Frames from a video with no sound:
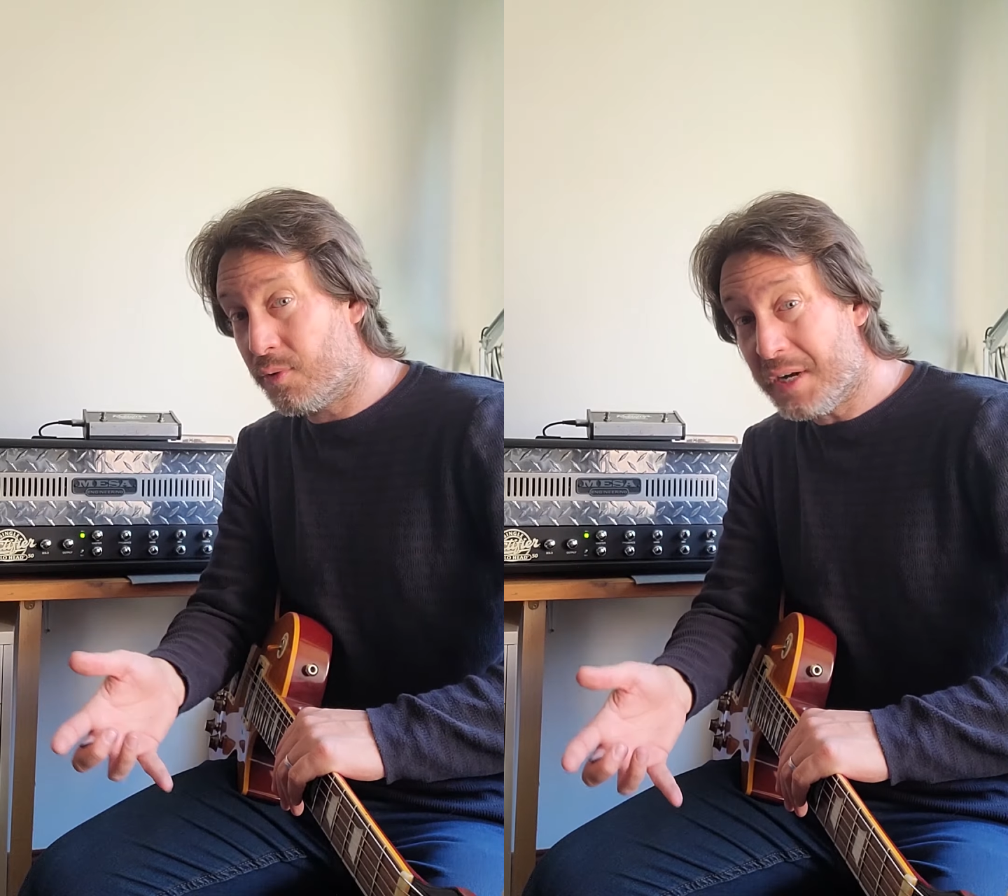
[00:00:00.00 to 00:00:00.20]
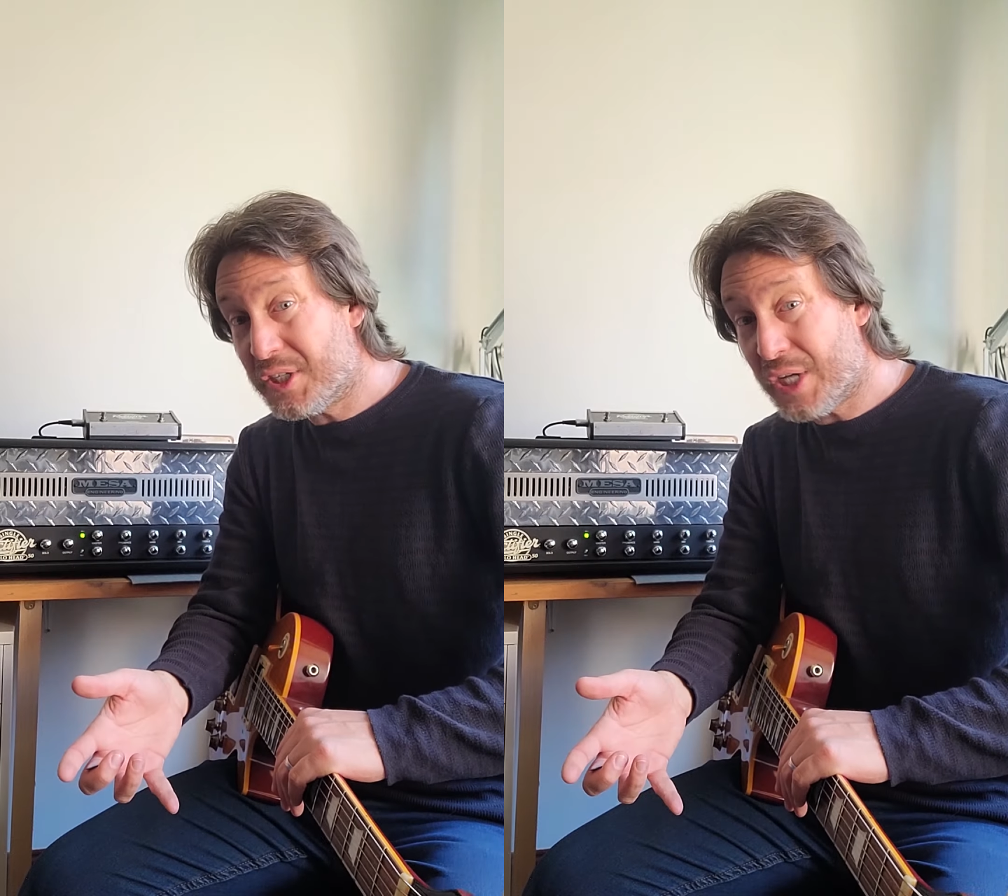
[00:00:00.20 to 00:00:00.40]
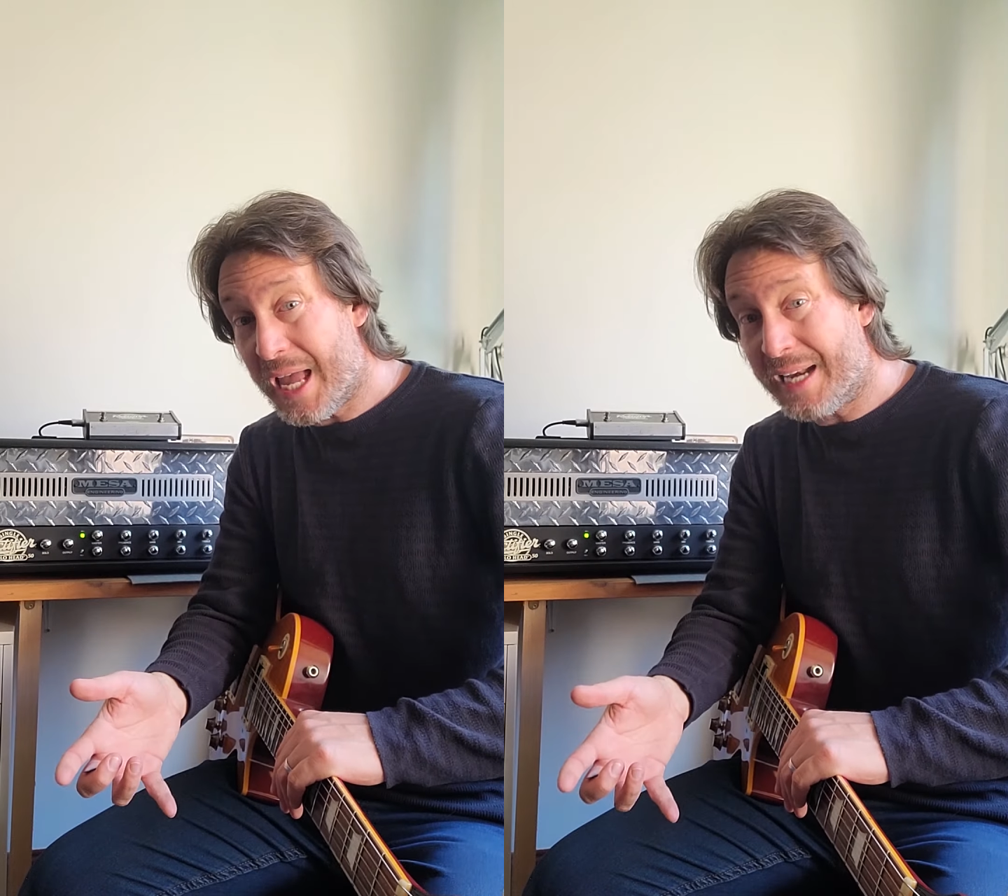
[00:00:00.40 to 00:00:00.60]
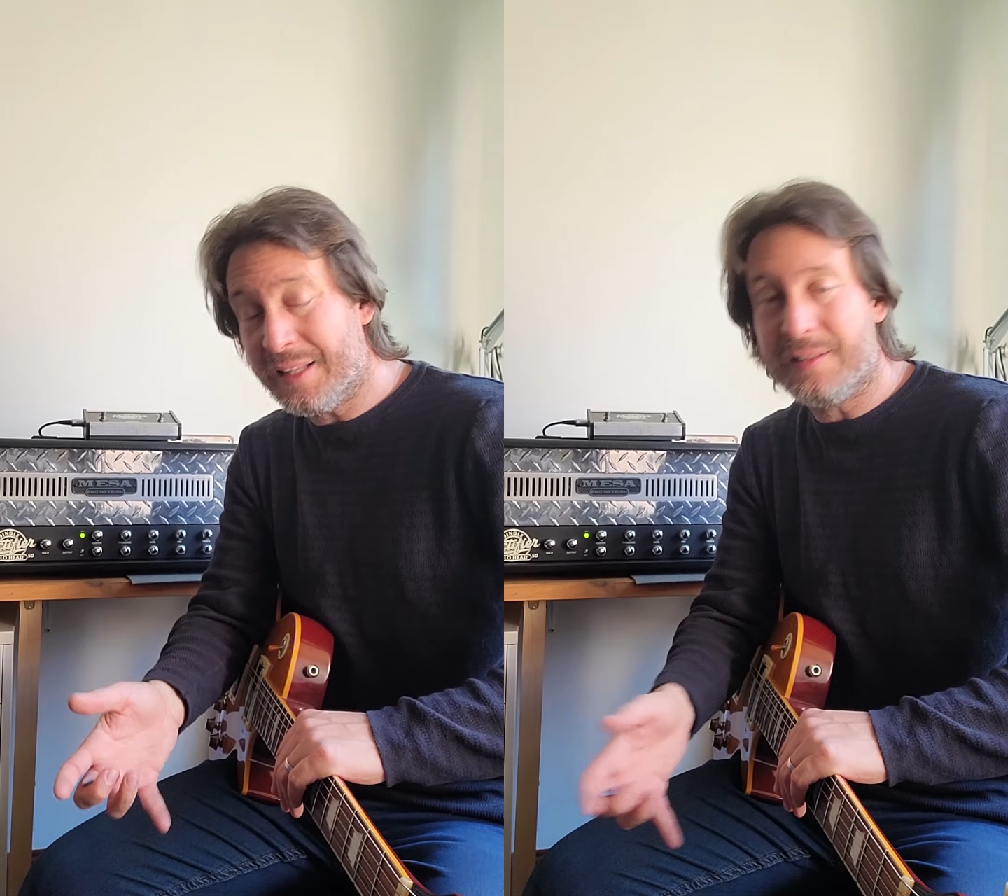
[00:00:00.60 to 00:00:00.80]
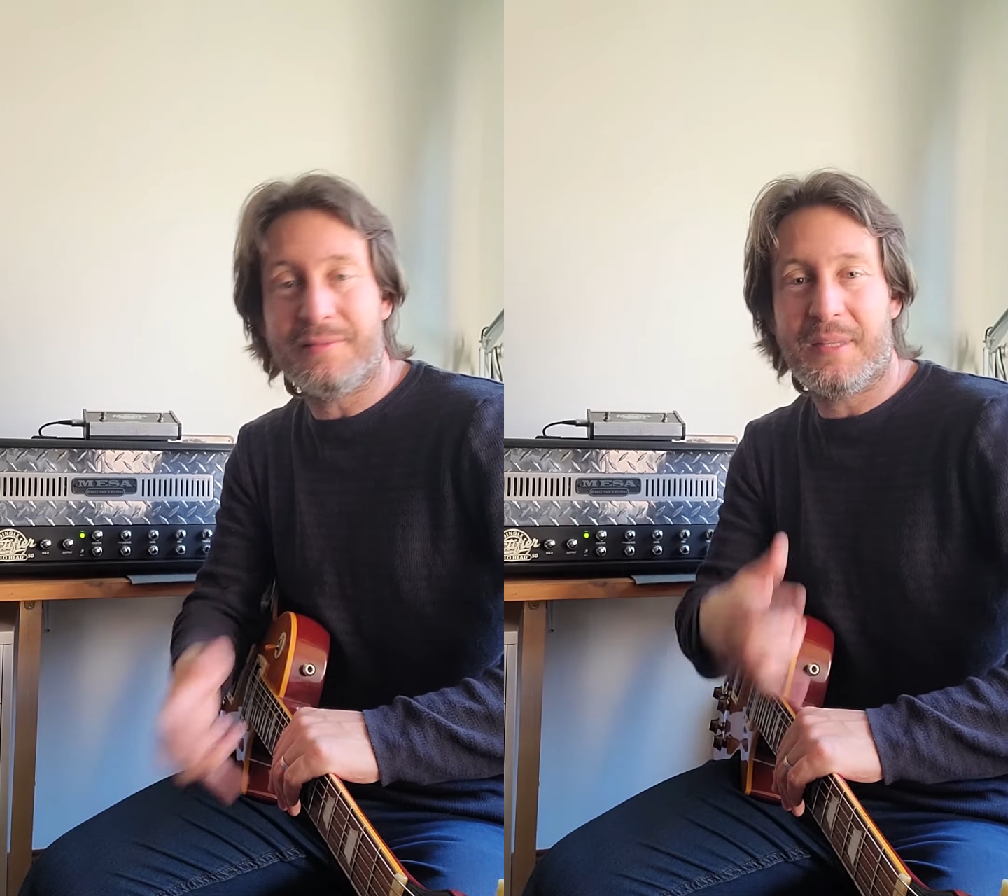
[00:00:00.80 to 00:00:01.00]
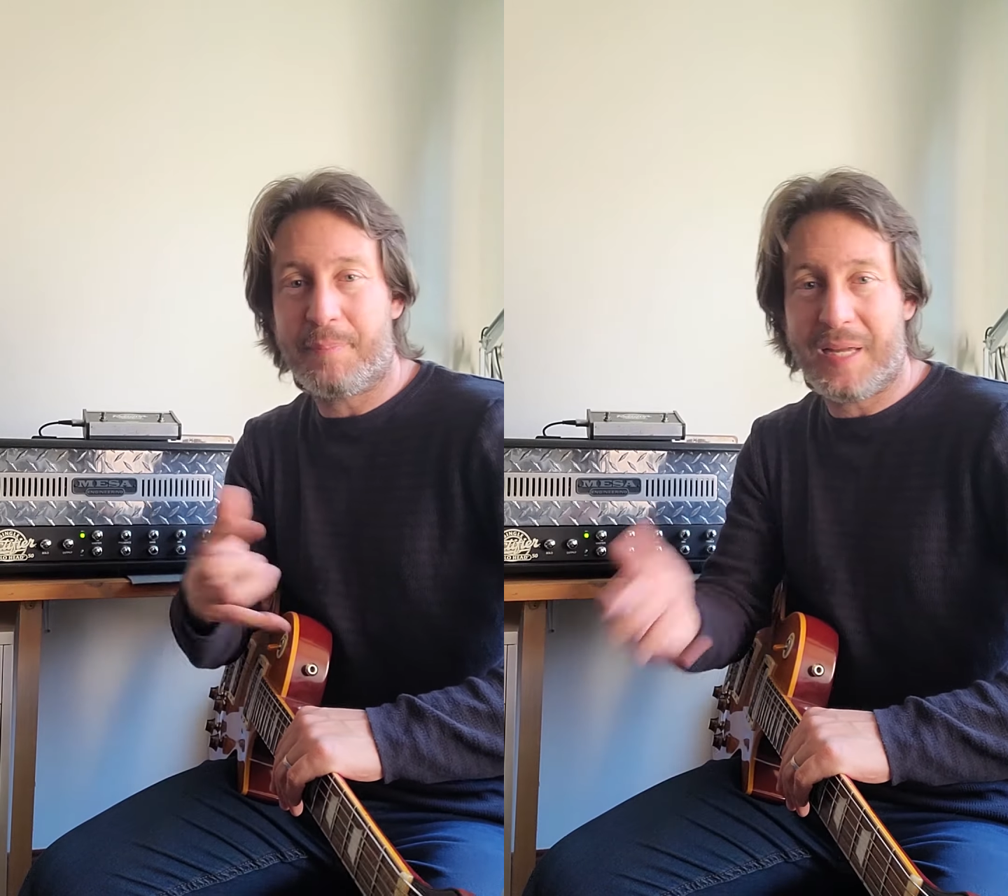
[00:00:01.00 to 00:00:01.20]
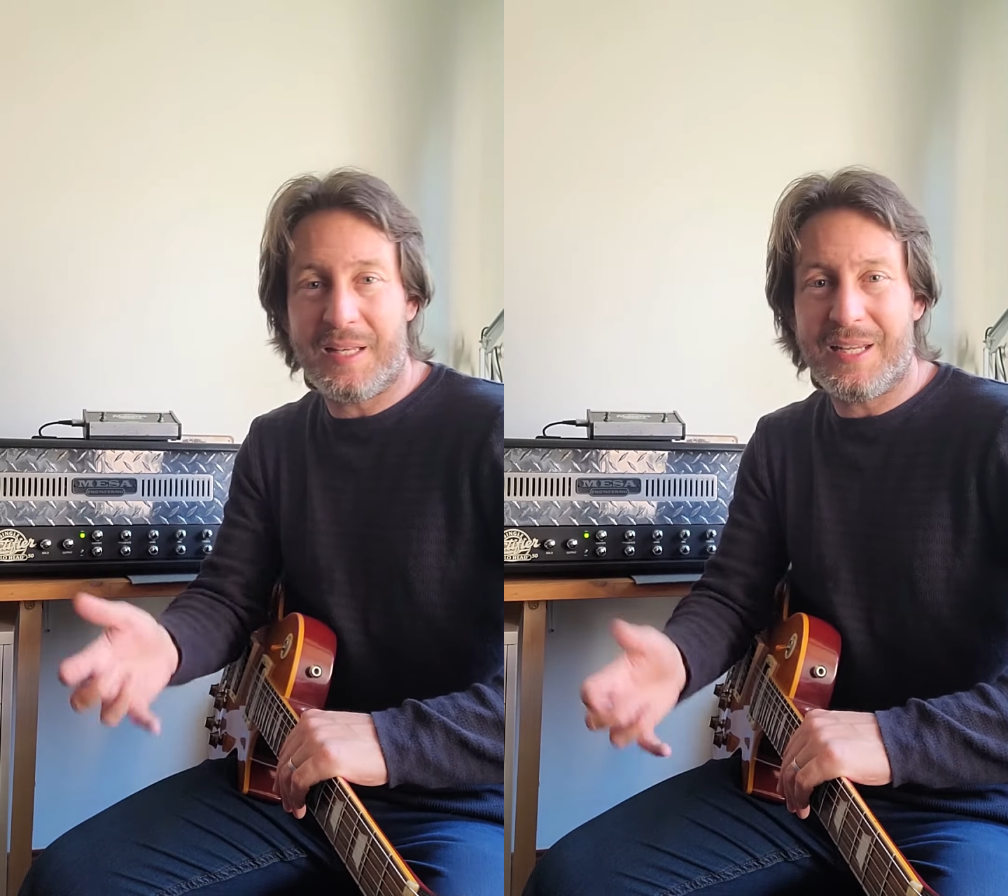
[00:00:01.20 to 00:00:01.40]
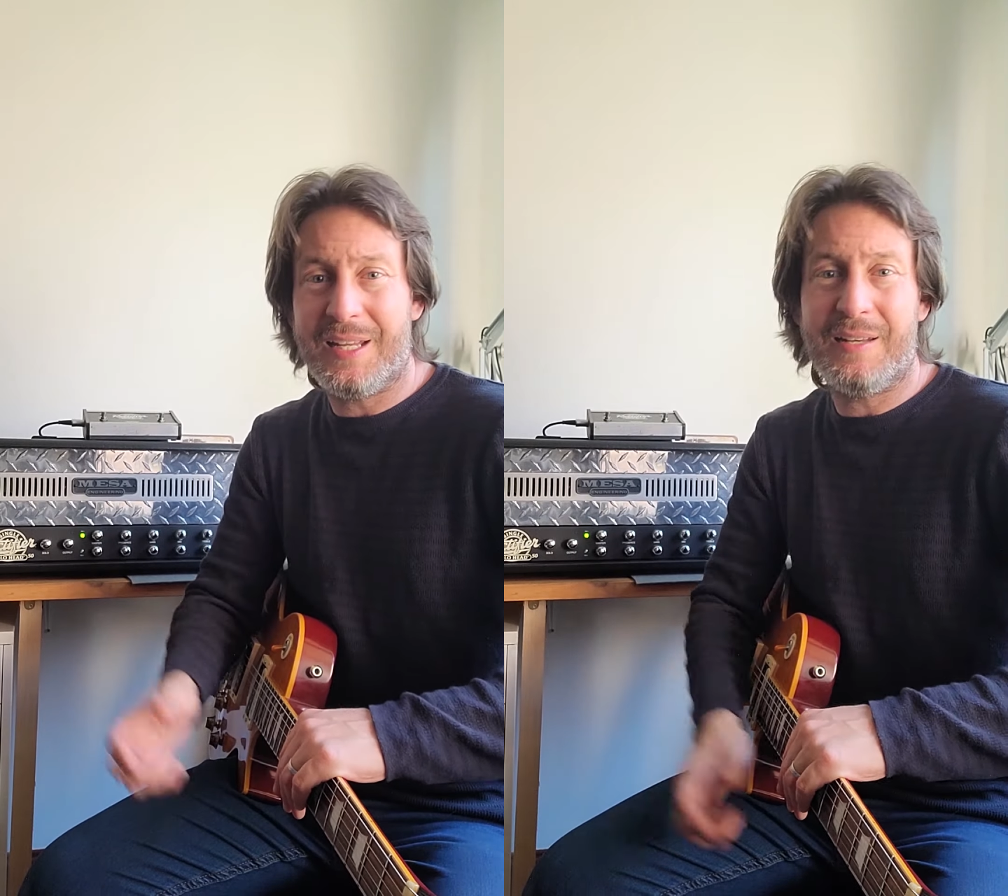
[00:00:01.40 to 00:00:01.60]
3-channel,
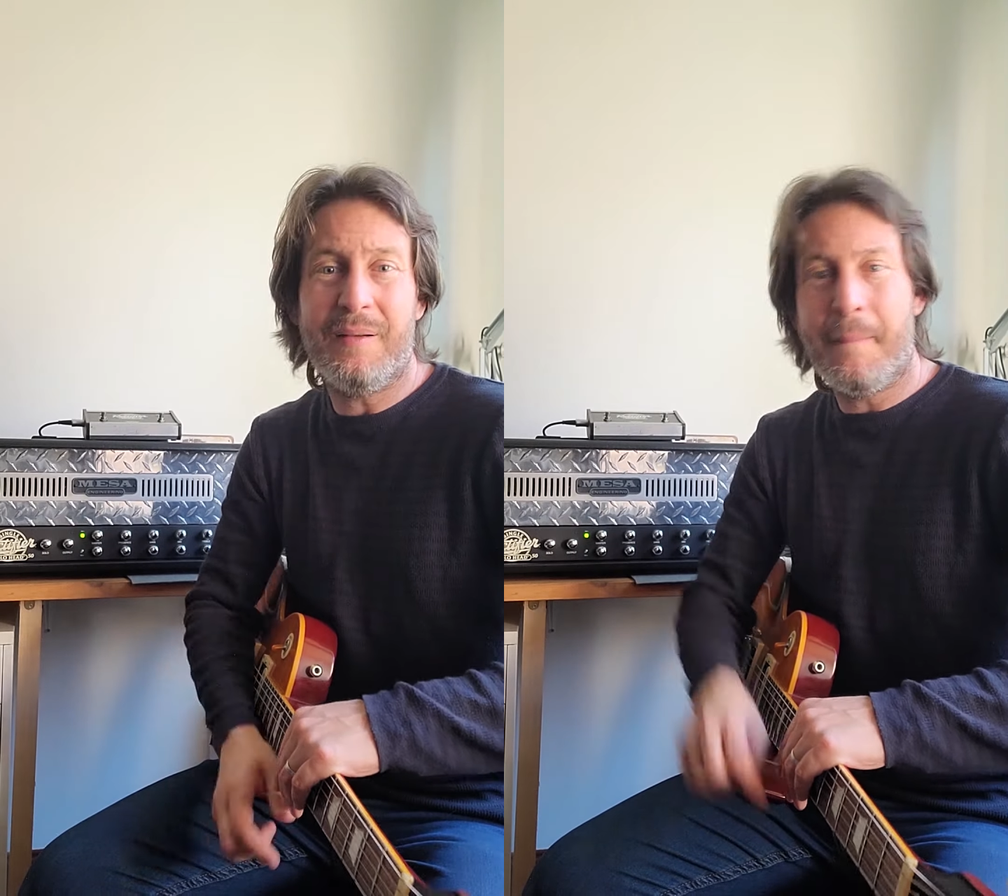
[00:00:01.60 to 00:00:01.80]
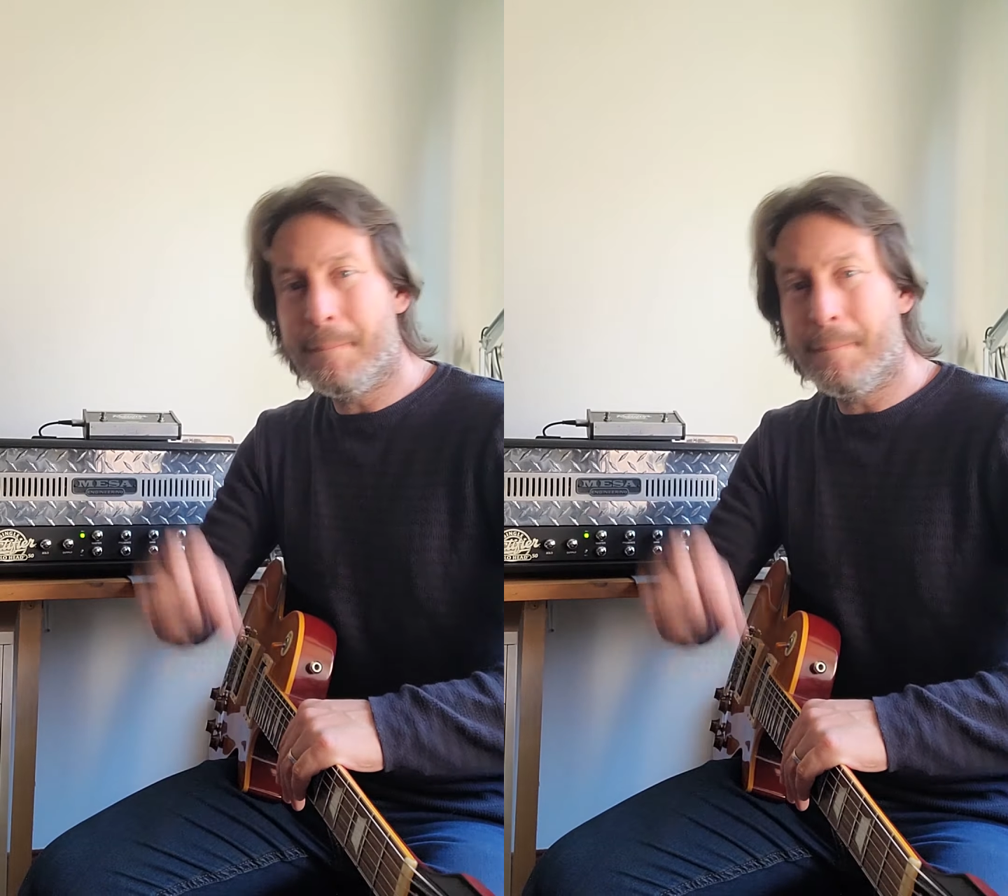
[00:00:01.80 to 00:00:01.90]
depending,